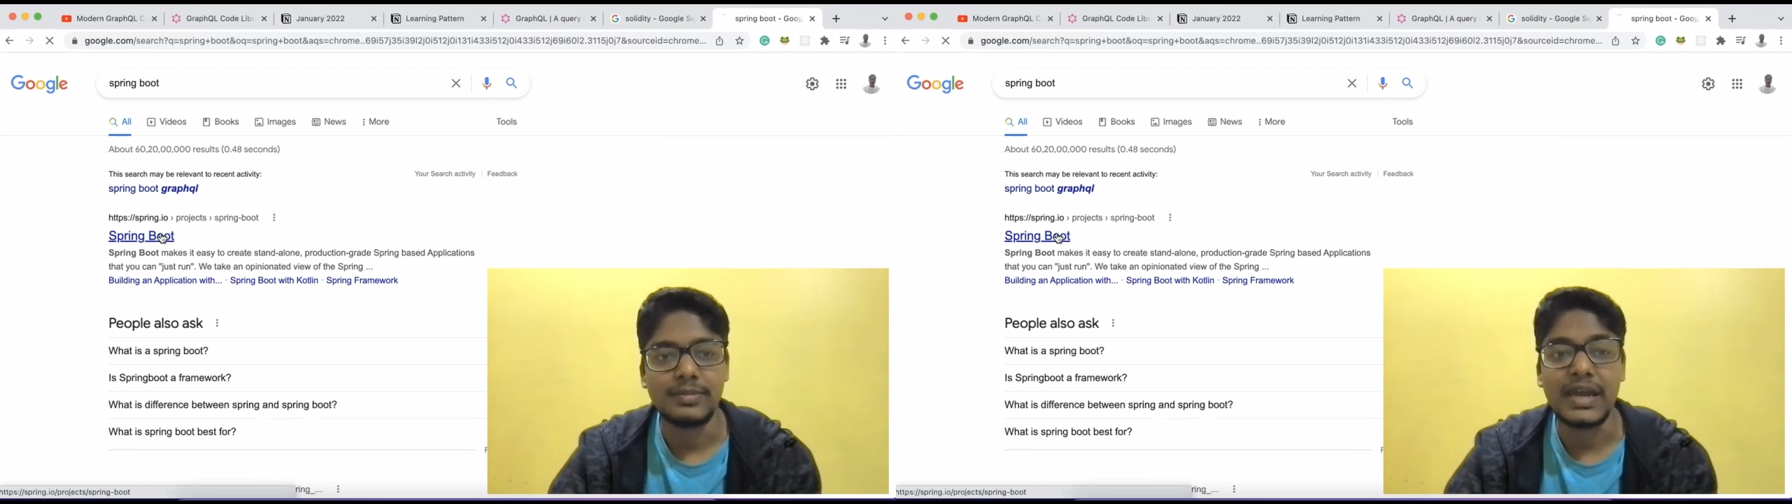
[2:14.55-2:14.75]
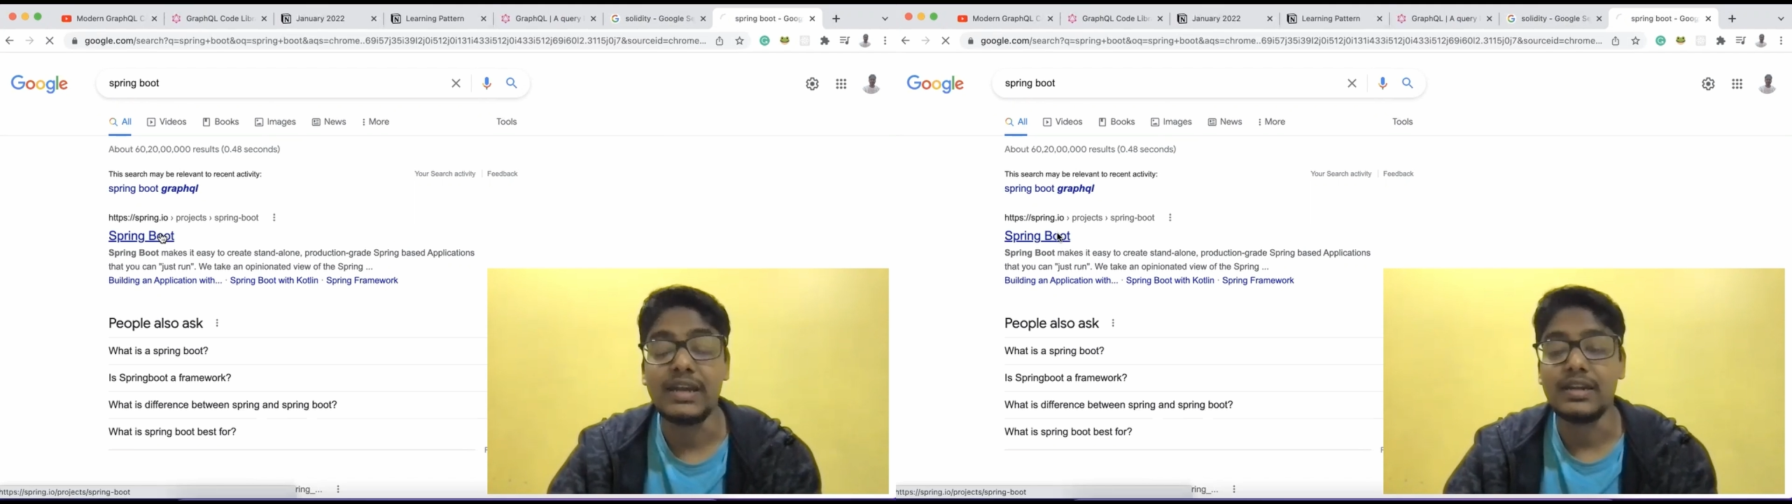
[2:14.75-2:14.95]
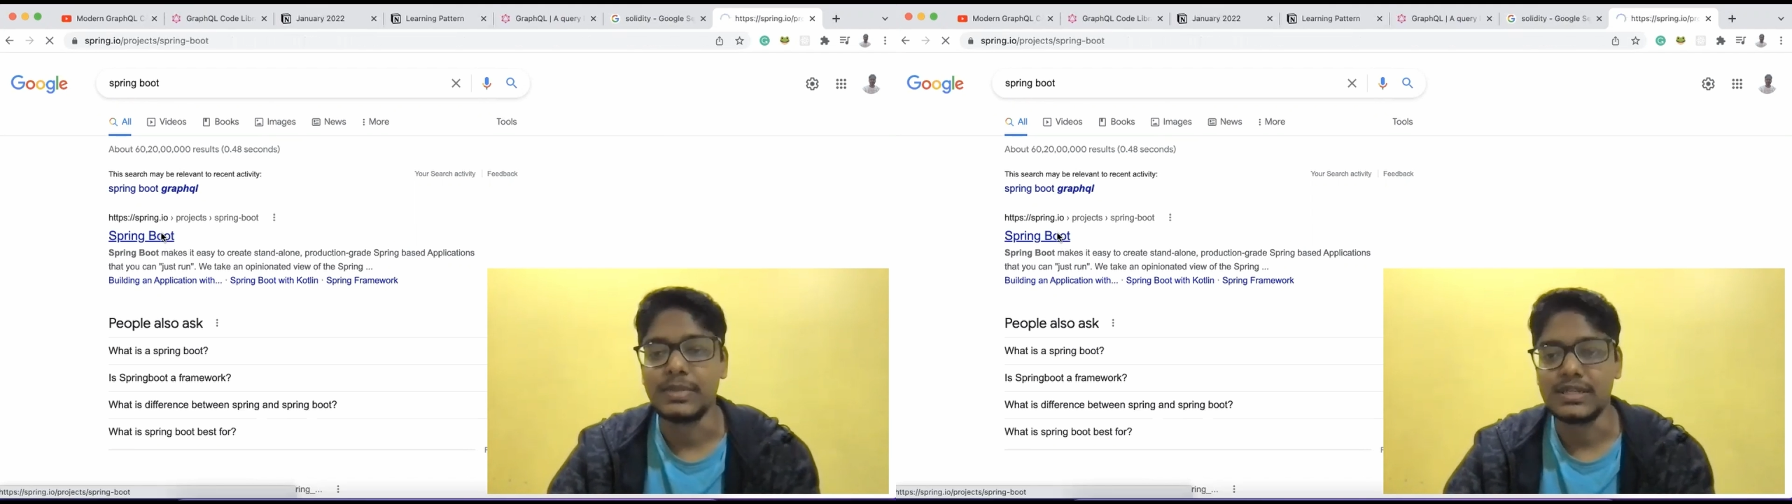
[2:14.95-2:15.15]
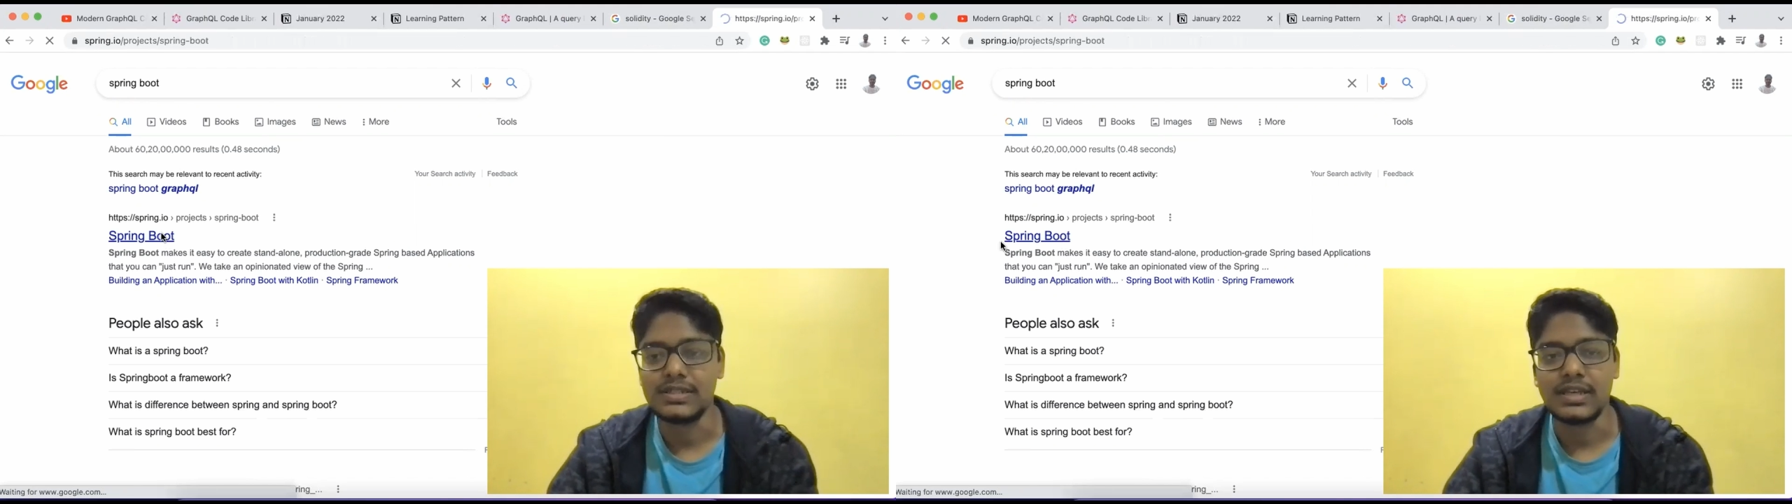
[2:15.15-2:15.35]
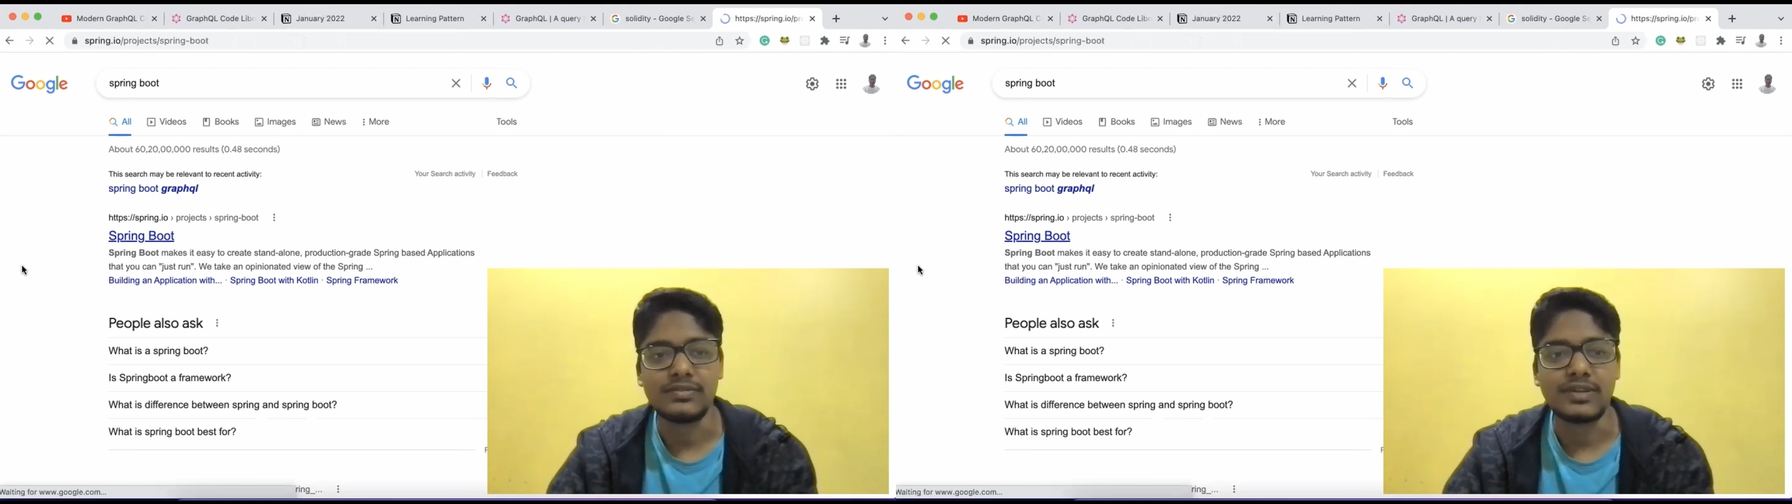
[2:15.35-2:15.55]
backend
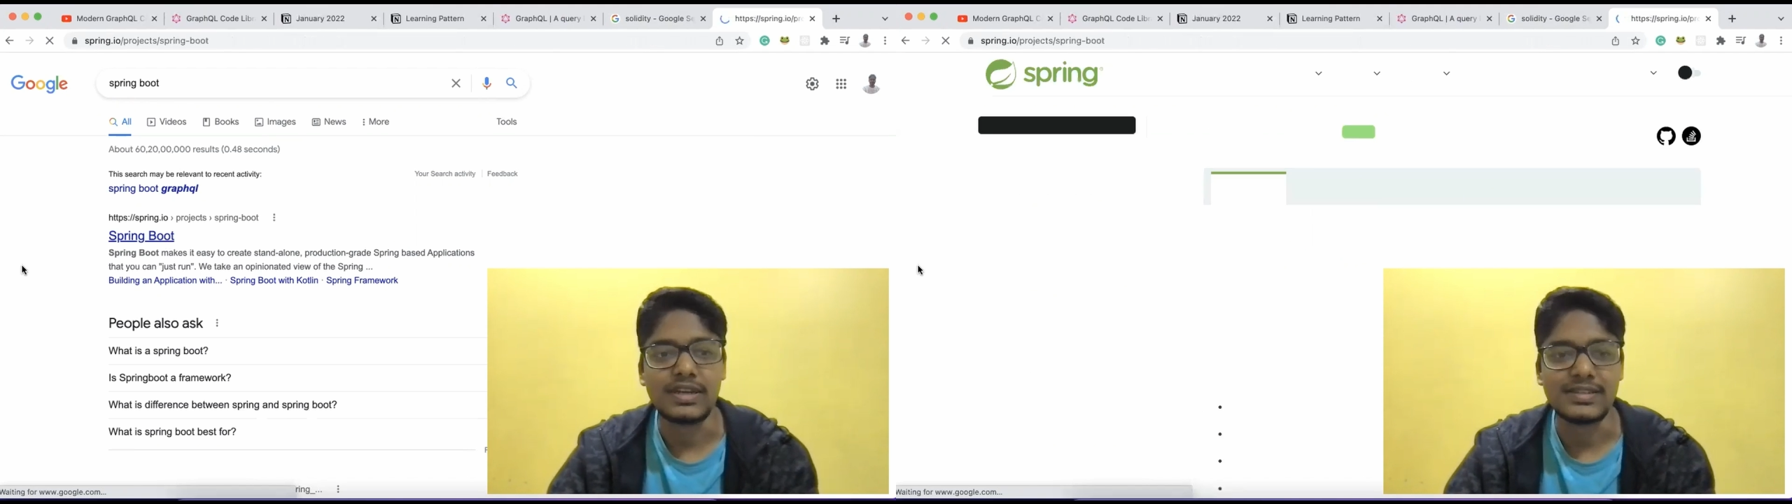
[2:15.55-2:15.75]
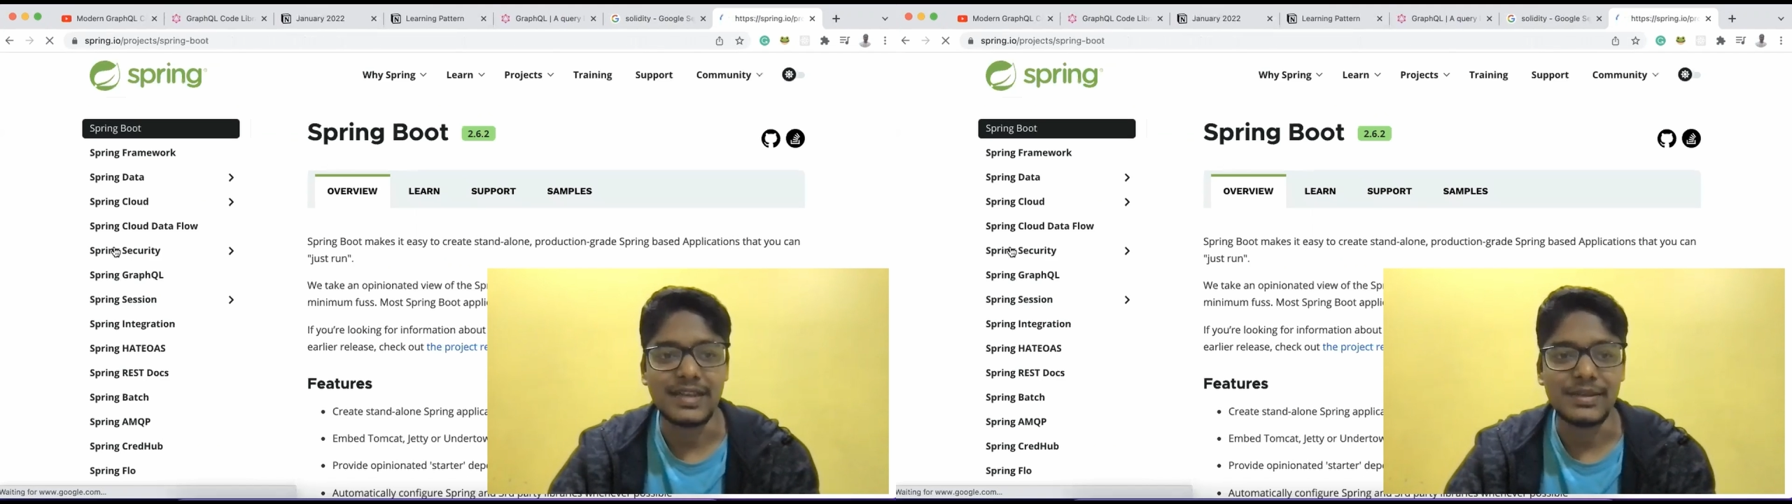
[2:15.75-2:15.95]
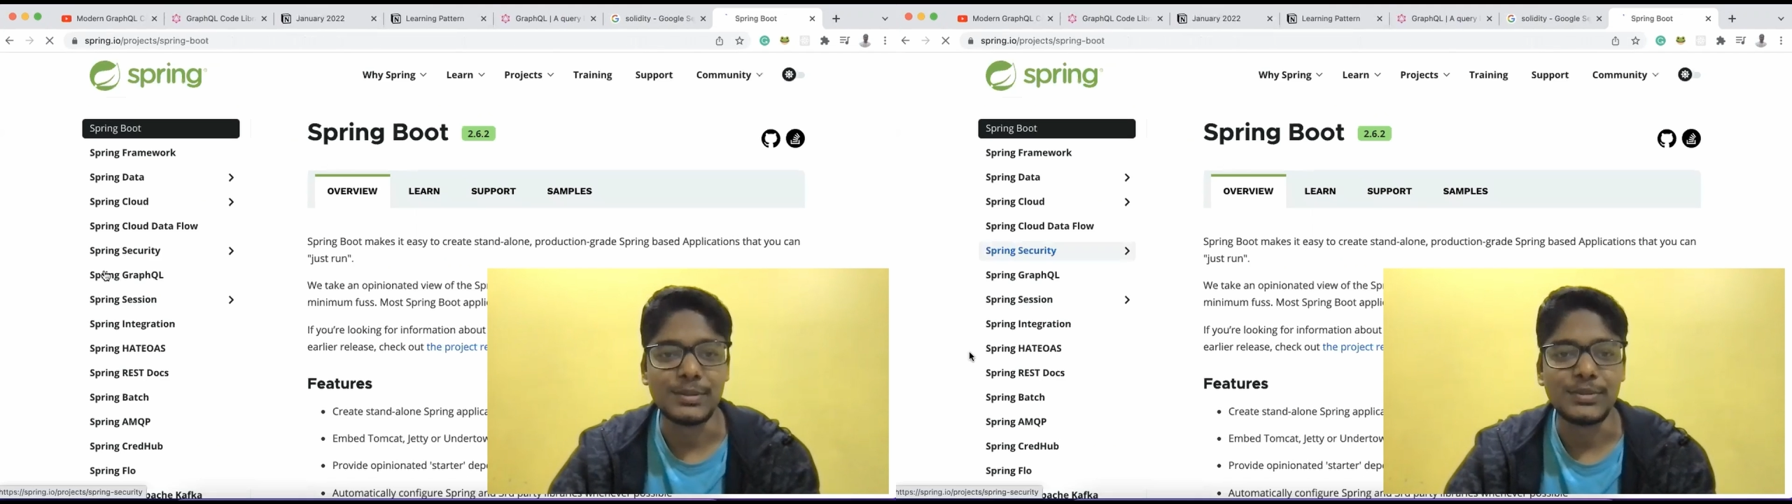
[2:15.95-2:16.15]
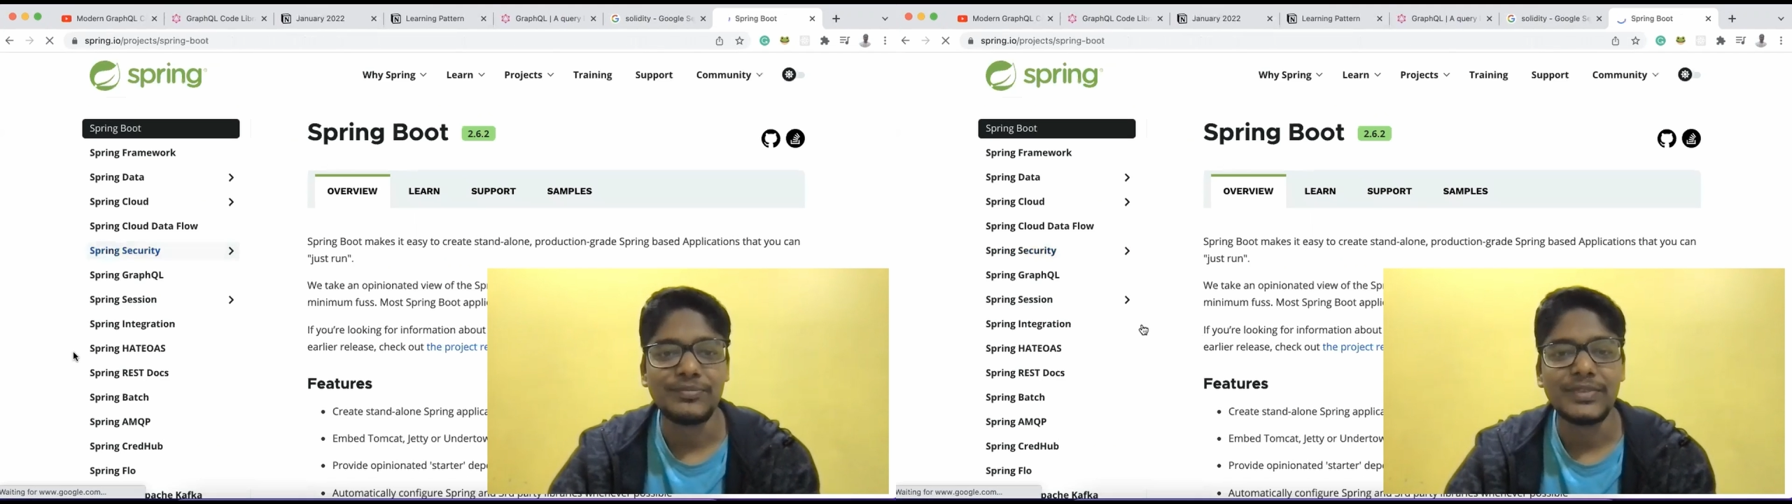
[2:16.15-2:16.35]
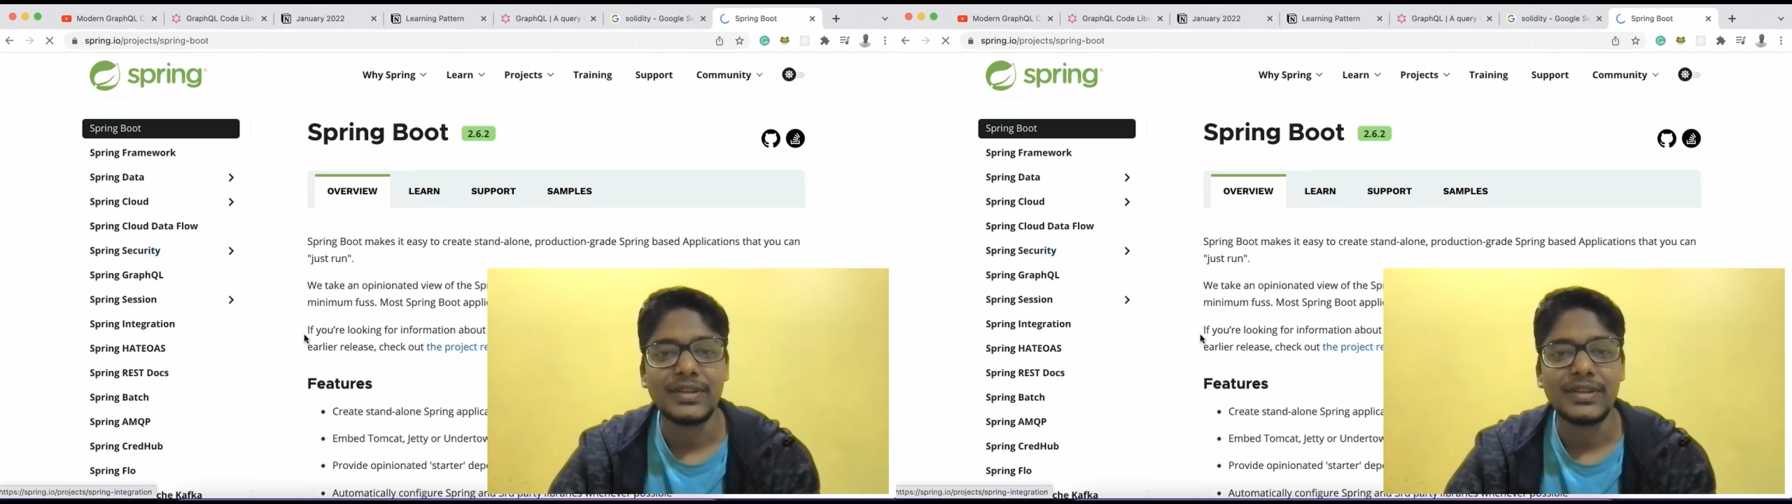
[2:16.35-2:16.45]
APIs as far as I know.